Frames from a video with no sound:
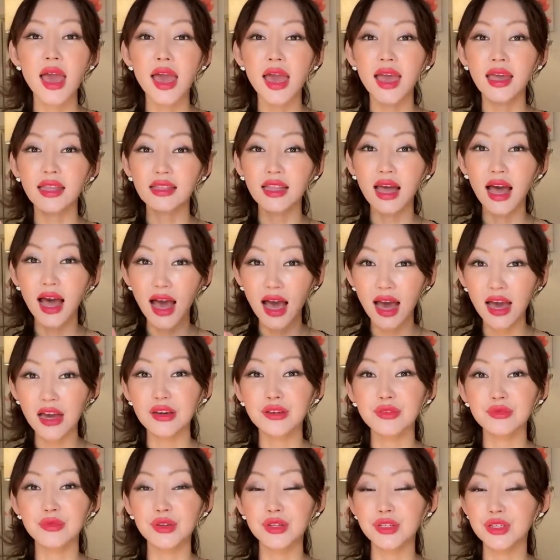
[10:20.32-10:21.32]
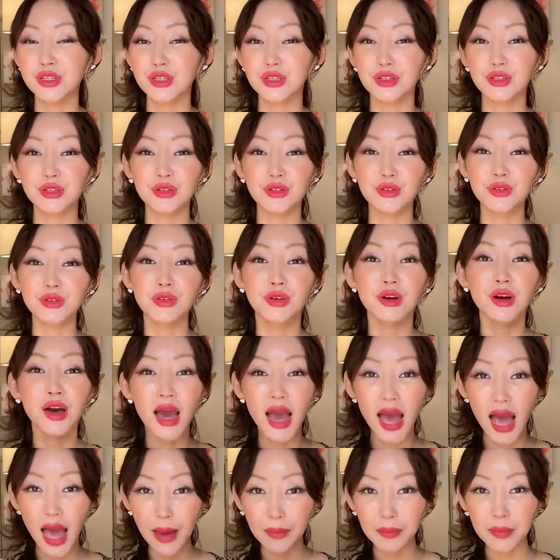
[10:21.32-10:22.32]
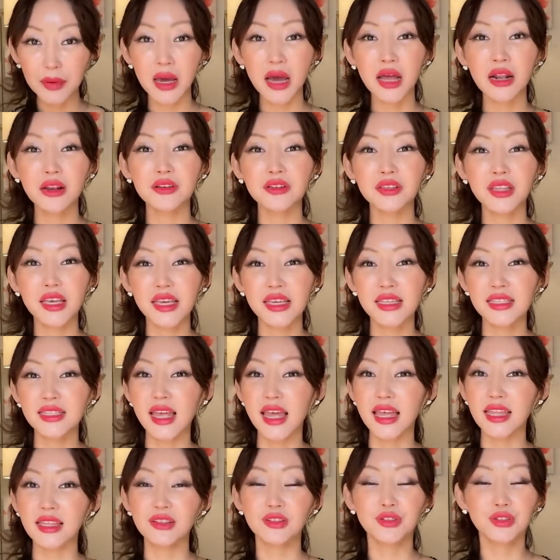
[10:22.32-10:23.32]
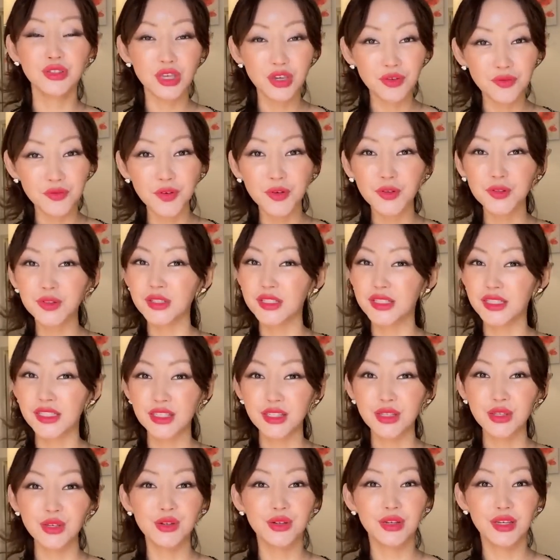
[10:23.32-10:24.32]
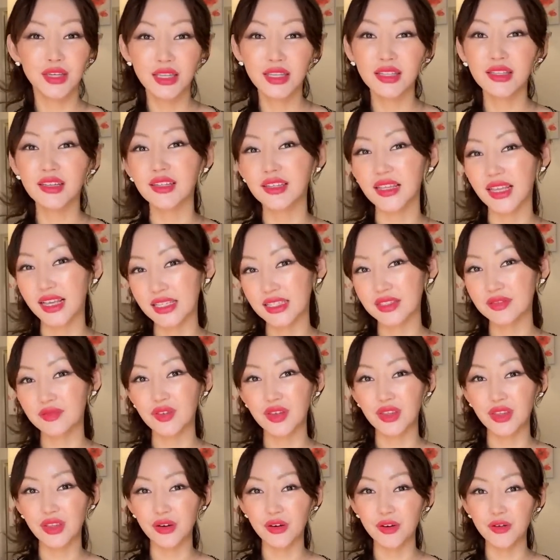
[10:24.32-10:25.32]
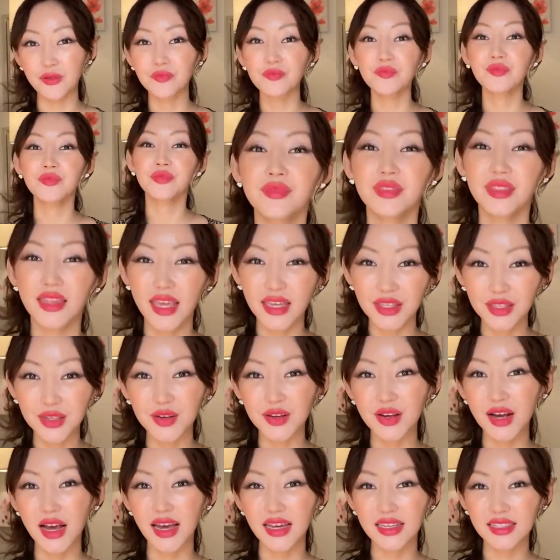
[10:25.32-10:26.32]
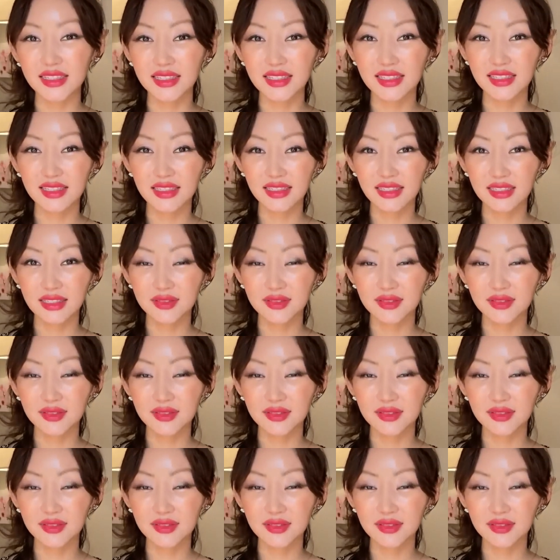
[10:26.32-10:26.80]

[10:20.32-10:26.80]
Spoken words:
And I wish you happy holidays and looking forward to seeing you in the next video. Thank you guys.